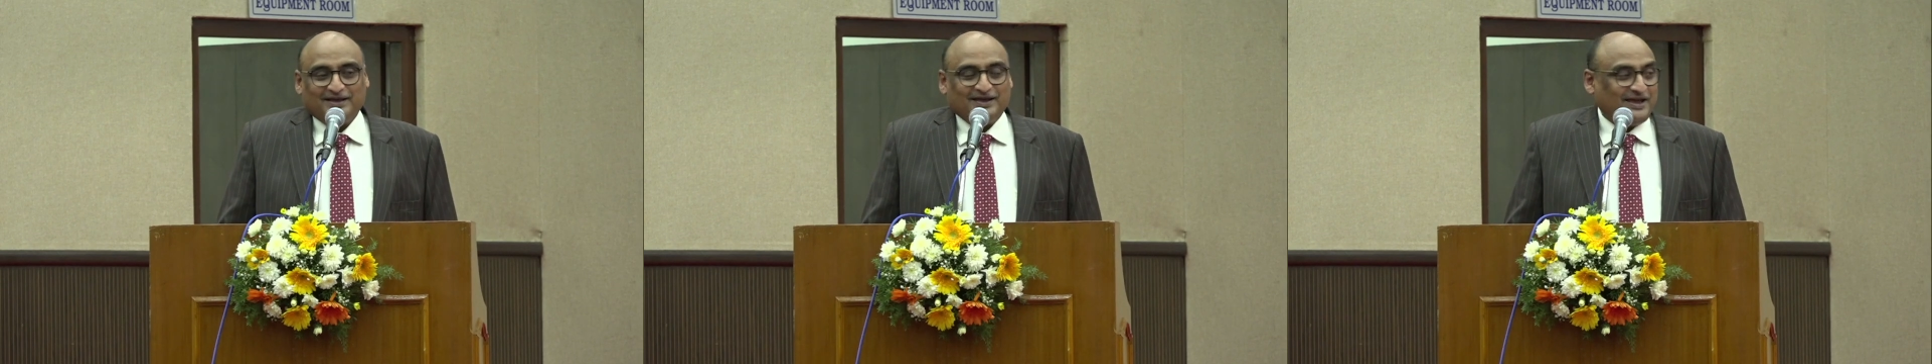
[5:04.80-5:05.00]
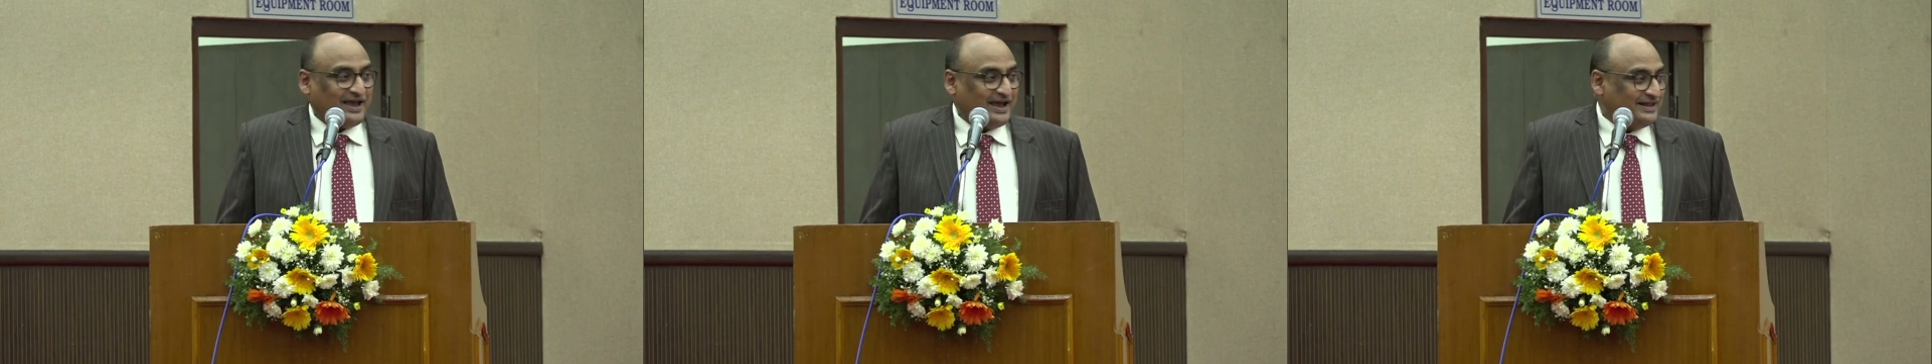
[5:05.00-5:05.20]

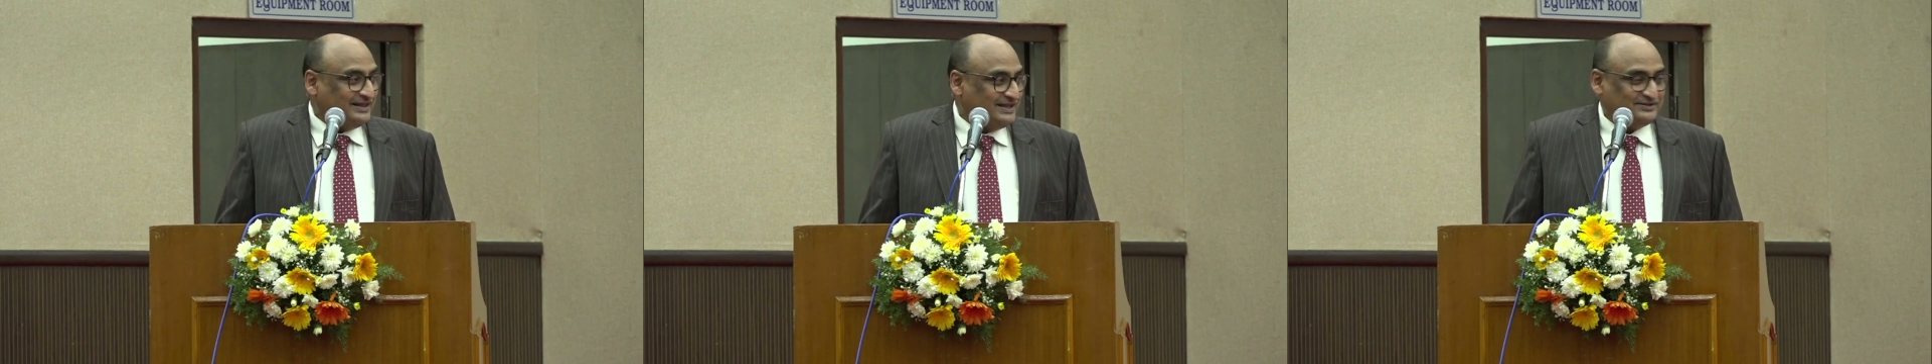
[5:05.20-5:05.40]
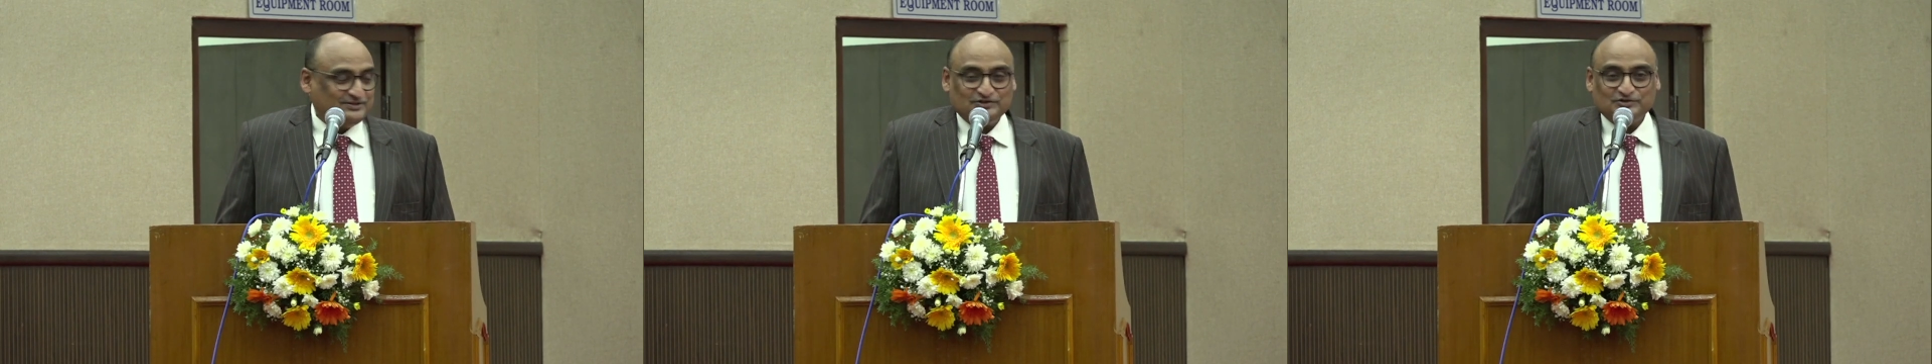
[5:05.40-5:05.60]
And
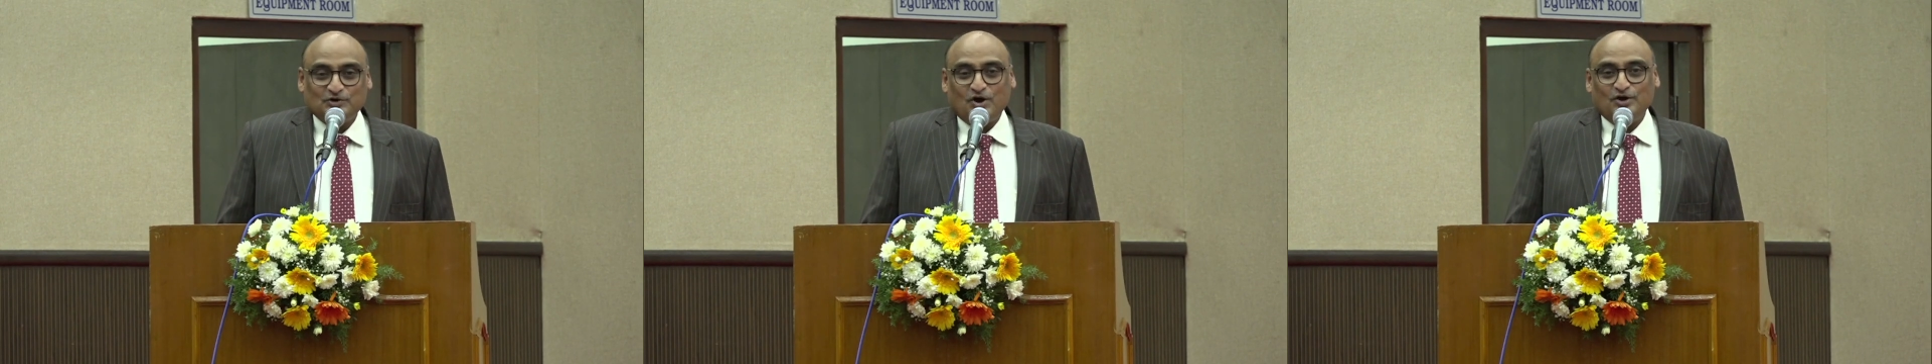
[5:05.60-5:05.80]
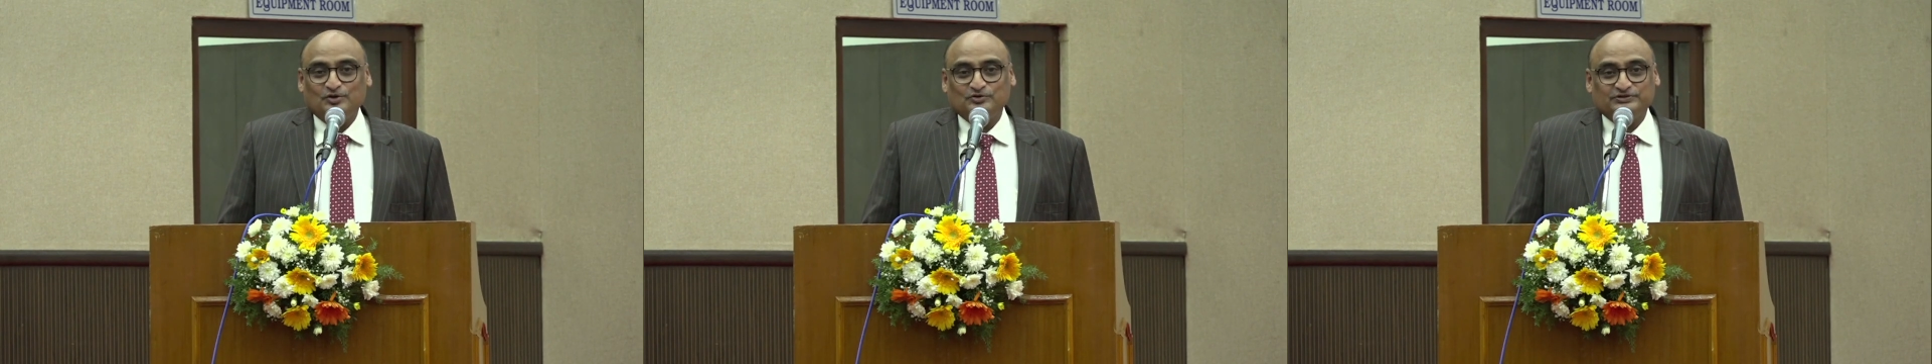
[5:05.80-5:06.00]
this is
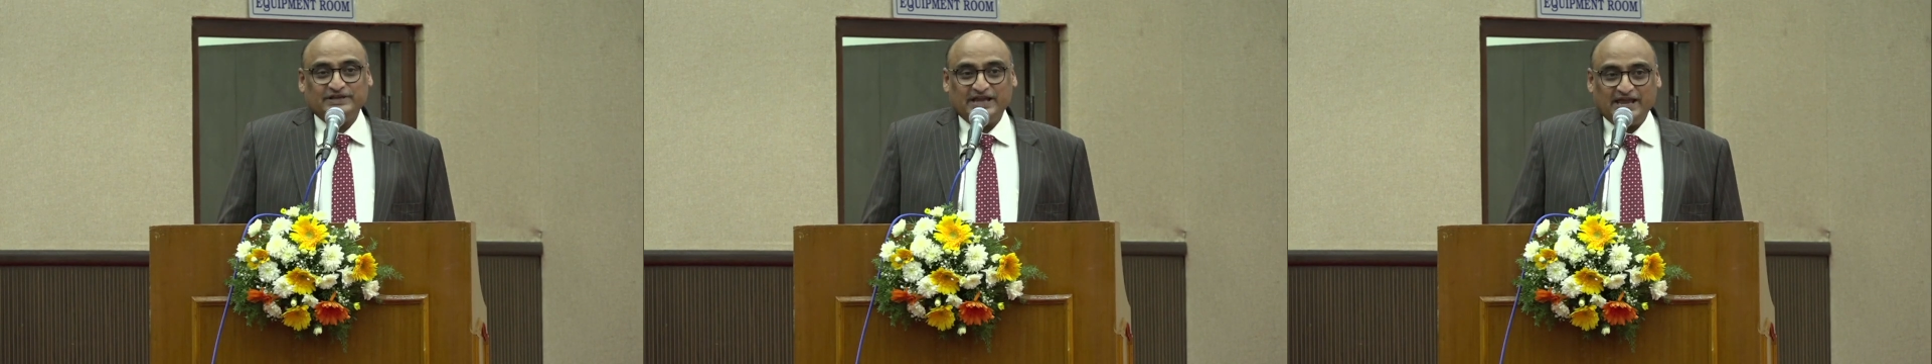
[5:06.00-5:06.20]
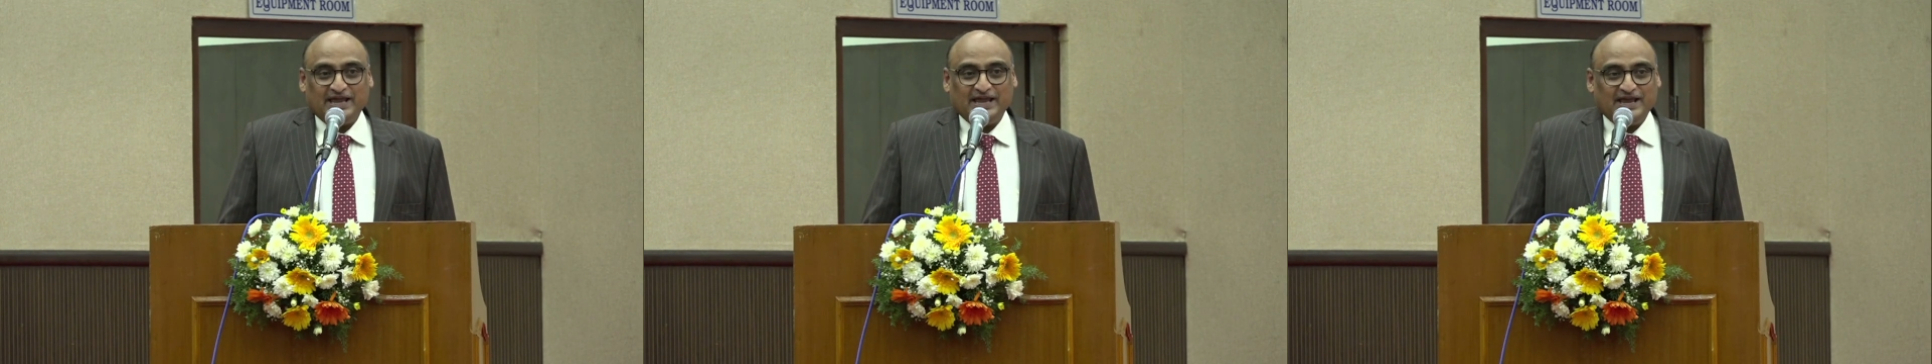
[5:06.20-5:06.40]
not to
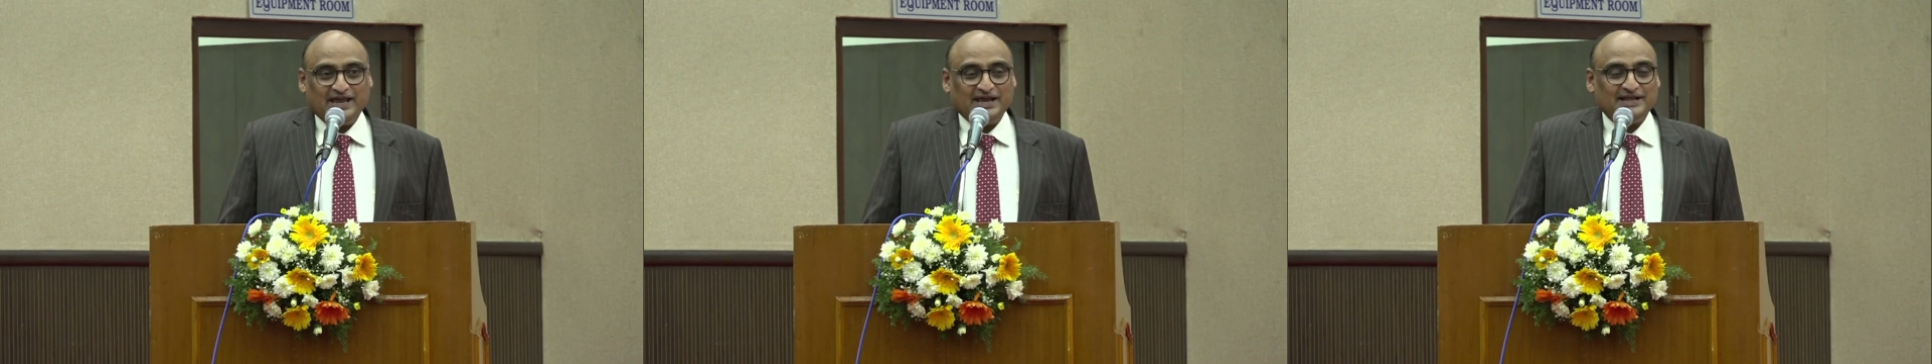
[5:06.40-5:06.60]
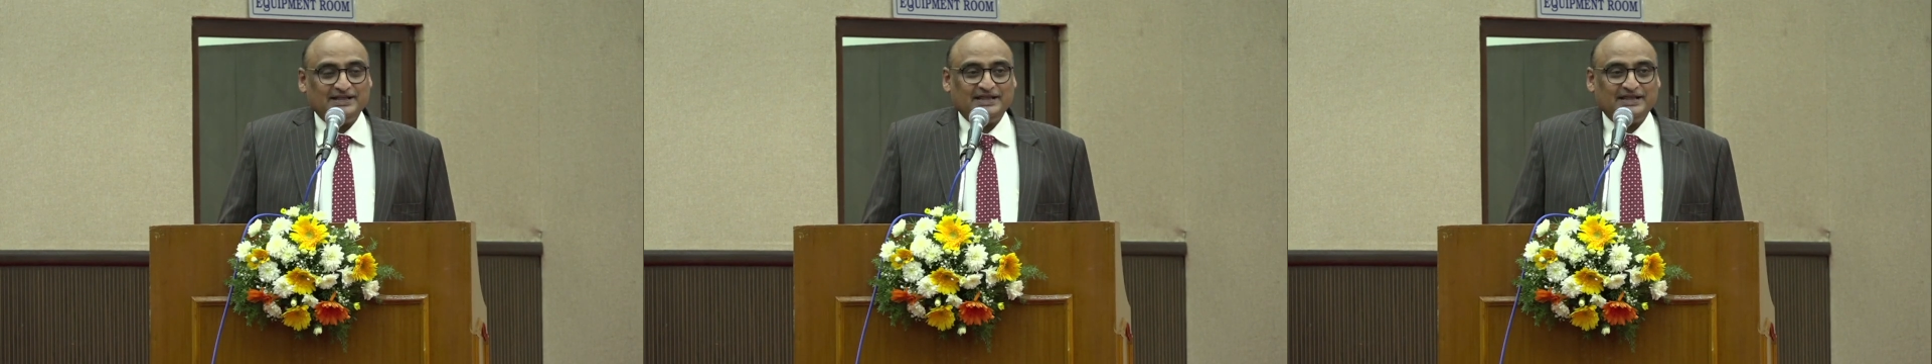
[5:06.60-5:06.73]
say